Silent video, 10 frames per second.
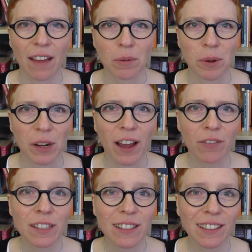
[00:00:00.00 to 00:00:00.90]
Hey everyone, I
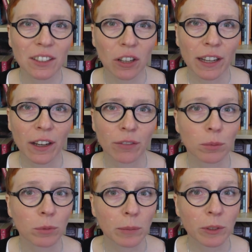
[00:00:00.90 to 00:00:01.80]
recently saw Leah
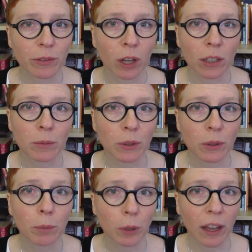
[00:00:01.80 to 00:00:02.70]
from Drums of Autumn do
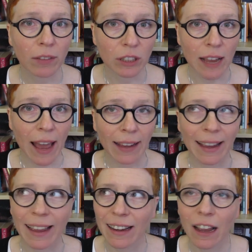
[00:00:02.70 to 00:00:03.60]
the book cover tag,
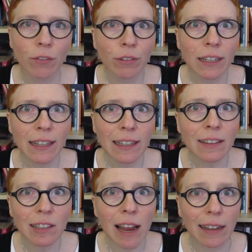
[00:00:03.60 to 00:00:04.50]
and I really
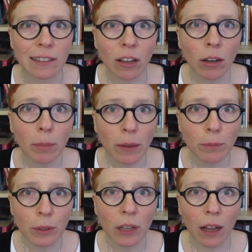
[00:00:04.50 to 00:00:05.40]
liked the tag. It's all
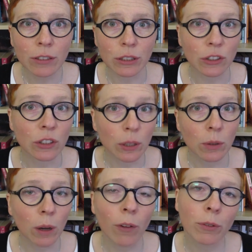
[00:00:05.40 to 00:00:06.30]
about book covers,
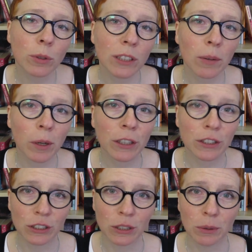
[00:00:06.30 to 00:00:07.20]
so of course I wanted
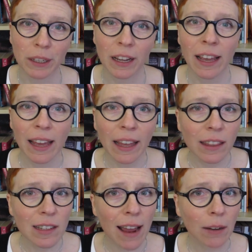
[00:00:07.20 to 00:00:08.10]
to do it.
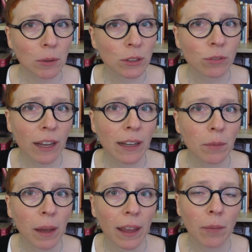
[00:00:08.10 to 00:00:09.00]
The tag was created
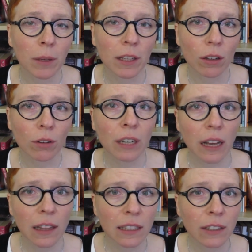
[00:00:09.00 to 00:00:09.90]
by Amy and Laura.
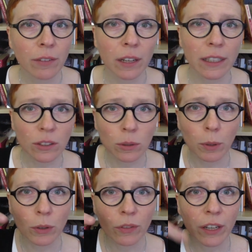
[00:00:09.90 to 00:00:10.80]
I'll leave links to
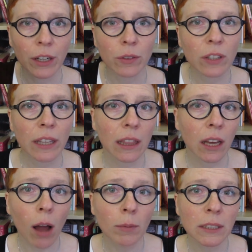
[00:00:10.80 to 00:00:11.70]
both videos in the
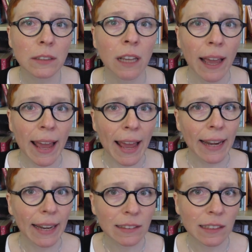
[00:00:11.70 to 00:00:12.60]
comments,
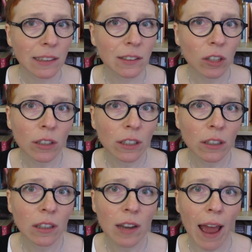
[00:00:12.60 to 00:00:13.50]
and let's get started
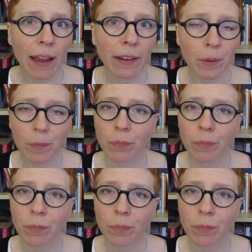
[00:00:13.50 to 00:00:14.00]
on the tag.